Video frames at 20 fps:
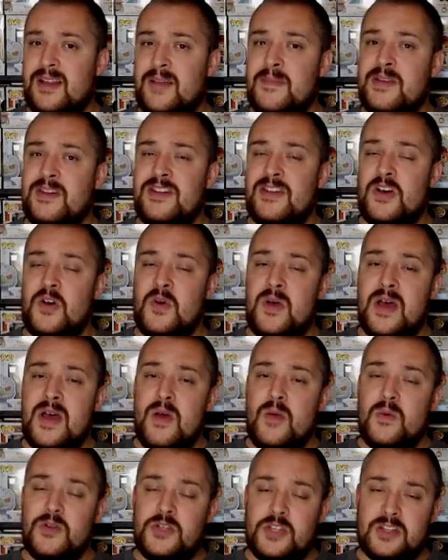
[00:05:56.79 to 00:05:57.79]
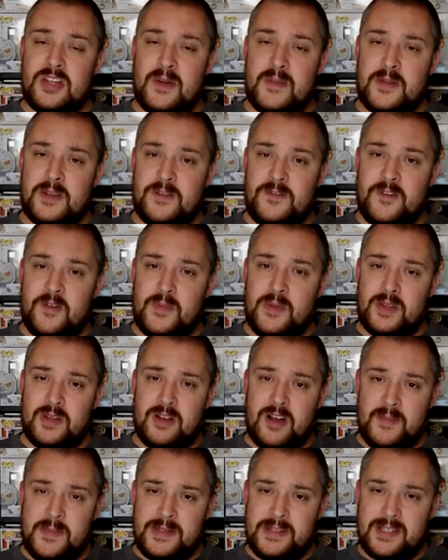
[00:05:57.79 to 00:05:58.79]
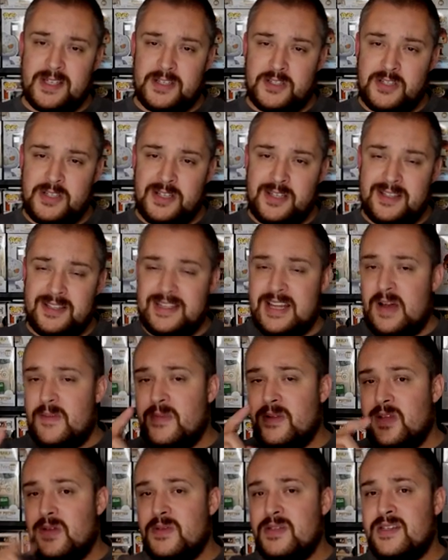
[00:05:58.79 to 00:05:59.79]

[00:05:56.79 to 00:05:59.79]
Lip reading: Let me know what you thought about the film in the comment section down below.